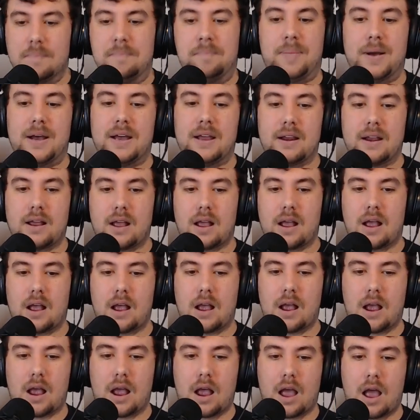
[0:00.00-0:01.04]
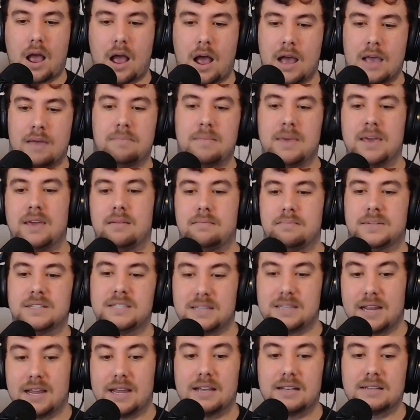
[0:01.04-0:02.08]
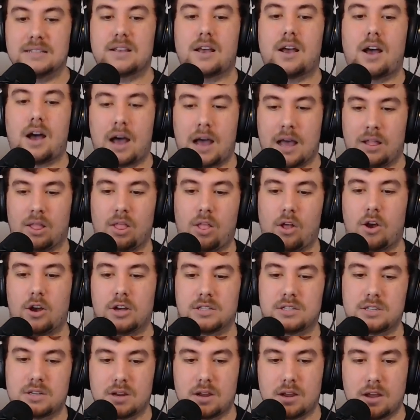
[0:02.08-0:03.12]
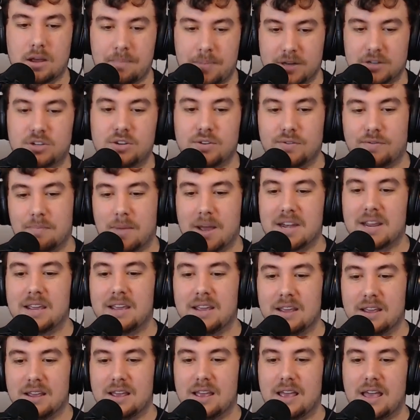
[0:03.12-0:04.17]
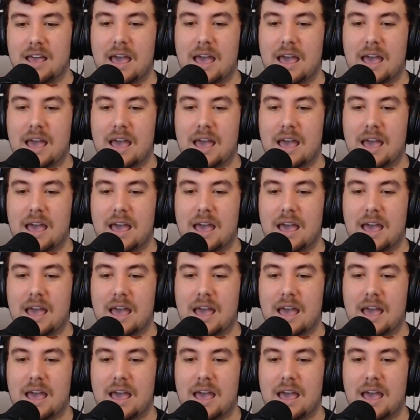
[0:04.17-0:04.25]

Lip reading: but I made mistakes. I lost a bunch of money.